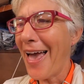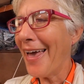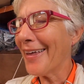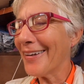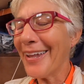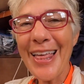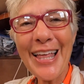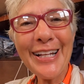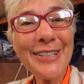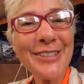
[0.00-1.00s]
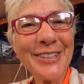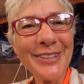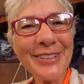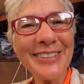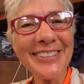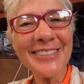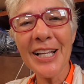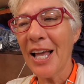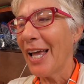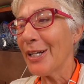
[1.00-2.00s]
And it is delicious.
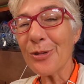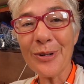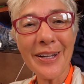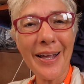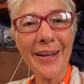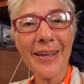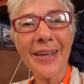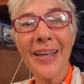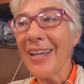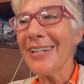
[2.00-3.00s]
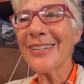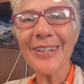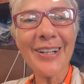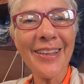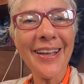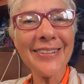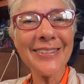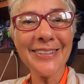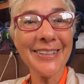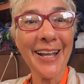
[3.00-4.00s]
It's organic. It's in a glass
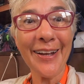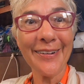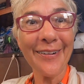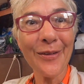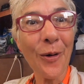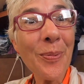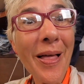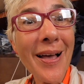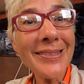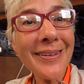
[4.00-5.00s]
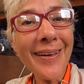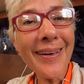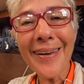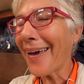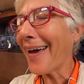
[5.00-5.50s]
container, no plastic.